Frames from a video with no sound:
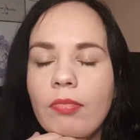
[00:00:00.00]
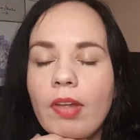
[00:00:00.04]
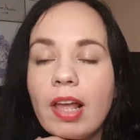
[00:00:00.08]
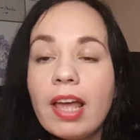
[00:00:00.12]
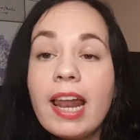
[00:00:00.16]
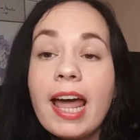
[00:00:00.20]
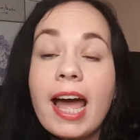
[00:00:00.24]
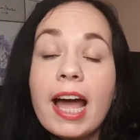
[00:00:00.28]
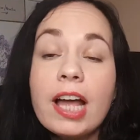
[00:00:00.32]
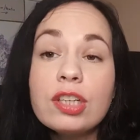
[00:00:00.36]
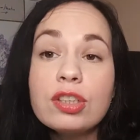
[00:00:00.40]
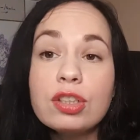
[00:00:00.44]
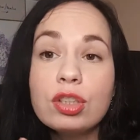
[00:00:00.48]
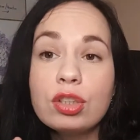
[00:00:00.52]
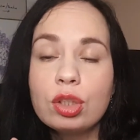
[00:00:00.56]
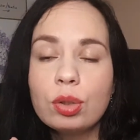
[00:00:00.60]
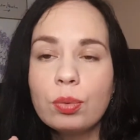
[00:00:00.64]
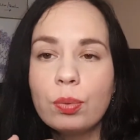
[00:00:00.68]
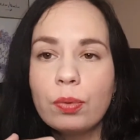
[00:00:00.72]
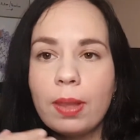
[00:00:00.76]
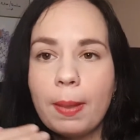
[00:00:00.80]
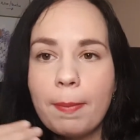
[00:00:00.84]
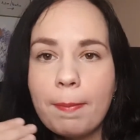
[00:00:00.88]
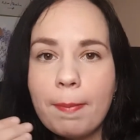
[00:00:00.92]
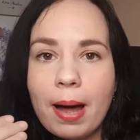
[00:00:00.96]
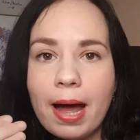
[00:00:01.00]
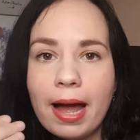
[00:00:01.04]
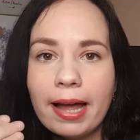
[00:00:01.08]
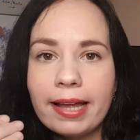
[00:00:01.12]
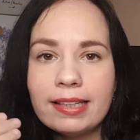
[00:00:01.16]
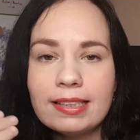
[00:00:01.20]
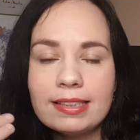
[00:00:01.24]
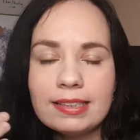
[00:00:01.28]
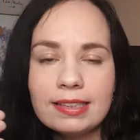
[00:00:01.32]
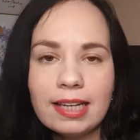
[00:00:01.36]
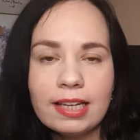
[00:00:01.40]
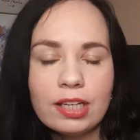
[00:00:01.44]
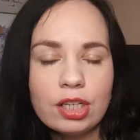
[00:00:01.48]
It has to do with a
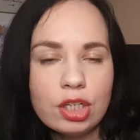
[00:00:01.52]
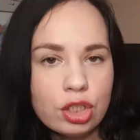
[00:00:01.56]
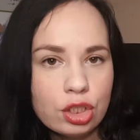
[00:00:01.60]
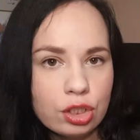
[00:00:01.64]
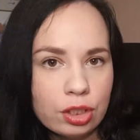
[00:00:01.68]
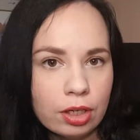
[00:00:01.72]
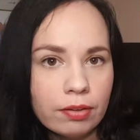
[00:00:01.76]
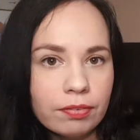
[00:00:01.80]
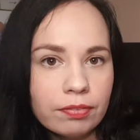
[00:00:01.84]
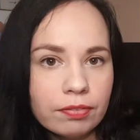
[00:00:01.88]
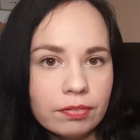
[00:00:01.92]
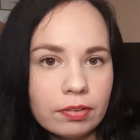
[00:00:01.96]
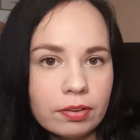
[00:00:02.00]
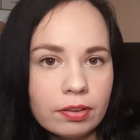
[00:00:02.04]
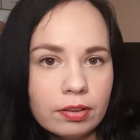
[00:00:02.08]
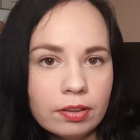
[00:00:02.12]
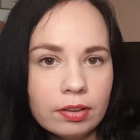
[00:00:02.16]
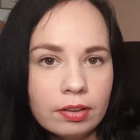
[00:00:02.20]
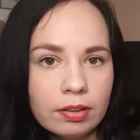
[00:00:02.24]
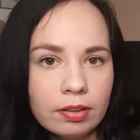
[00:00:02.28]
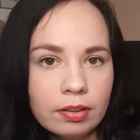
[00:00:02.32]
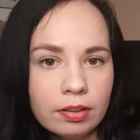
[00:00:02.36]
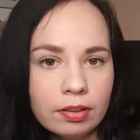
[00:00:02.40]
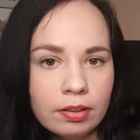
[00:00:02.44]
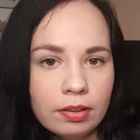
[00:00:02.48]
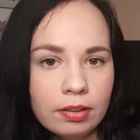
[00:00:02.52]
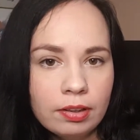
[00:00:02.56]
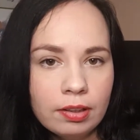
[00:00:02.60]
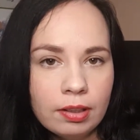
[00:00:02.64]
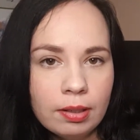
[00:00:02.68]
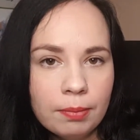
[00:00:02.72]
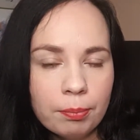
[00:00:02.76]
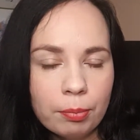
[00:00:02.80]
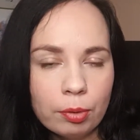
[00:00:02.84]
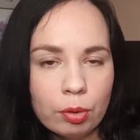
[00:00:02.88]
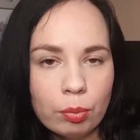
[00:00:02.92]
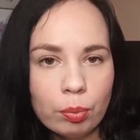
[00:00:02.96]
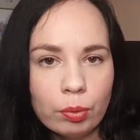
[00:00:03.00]
mindset shift
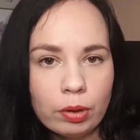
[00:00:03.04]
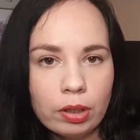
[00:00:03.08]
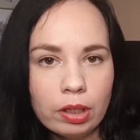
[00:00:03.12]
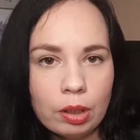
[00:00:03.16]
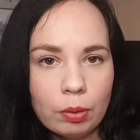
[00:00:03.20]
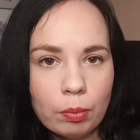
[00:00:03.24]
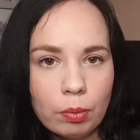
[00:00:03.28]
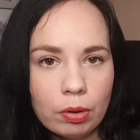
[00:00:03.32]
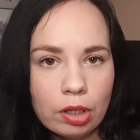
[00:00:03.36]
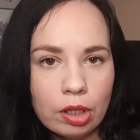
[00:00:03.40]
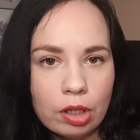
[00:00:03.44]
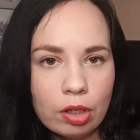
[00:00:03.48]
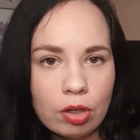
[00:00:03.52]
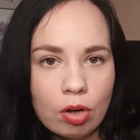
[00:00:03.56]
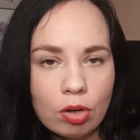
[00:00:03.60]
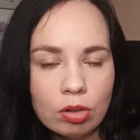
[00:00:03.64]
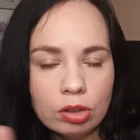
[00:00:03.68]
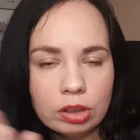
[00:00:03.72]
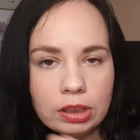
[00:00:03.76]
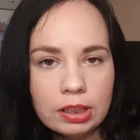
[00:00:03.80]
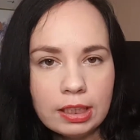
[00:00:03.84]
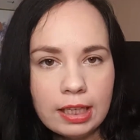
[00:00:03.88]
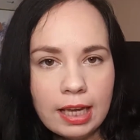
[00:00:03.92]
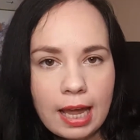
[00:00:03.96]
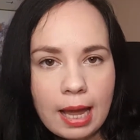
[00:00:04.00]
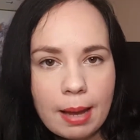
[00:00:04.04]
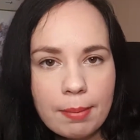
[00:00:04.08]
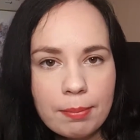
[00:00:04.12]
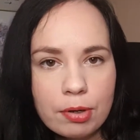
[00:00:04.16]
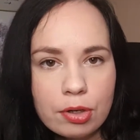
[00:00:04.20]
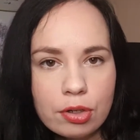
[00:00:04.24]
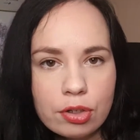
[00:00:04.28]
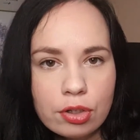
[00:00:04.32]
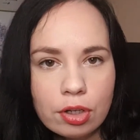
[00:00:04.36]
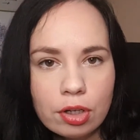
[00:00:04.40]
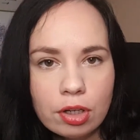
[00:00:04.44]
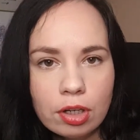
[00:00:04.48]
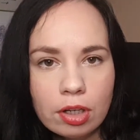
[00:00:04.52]
between what he calls the
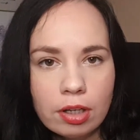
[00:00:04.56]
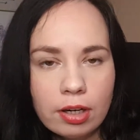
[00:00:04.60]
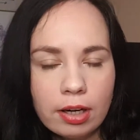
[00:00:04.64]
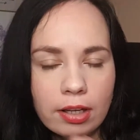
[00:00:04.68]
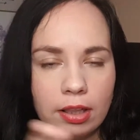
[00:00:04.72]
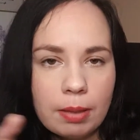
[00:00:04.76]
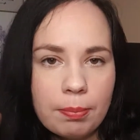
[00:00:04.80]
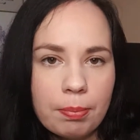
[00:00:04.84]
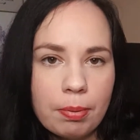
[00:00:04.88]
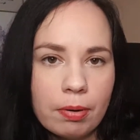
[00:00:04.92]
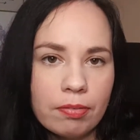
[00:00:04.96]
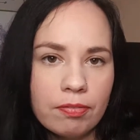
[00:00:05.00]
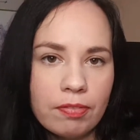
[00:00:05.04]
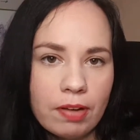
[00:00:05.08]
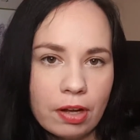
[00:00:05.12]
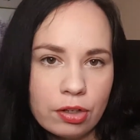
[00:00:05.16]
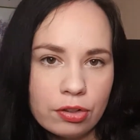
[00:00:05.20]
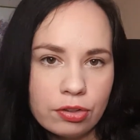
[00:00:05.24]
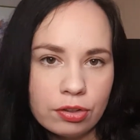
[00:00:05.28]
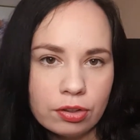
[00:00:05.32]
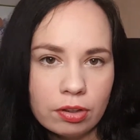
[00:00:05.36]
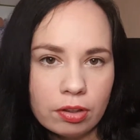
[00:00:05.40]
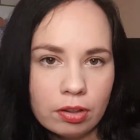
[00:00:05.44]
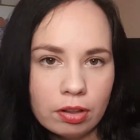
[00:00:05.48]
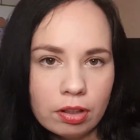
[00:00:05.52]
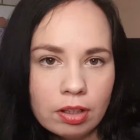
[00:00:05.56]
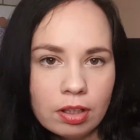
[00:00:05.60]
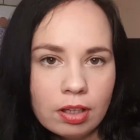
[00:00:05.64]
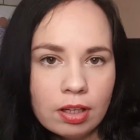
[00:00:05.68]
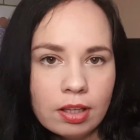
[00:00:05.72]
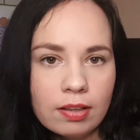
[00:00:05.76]
amateur and the professional.